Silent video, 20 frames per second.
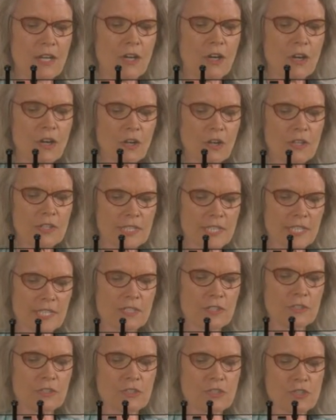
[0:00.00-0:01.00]
all
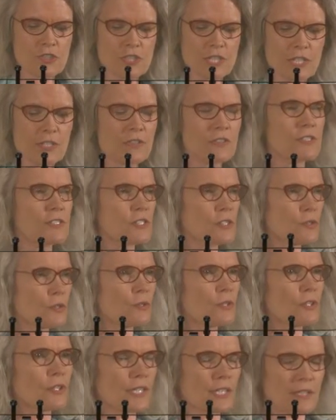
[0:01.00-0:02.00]
eager to share the
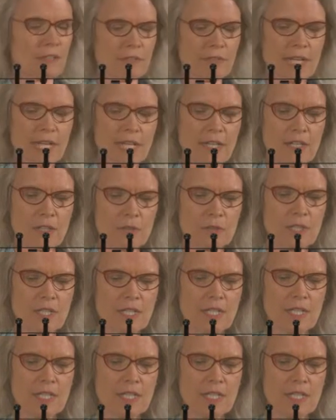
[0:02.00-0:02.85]
story of how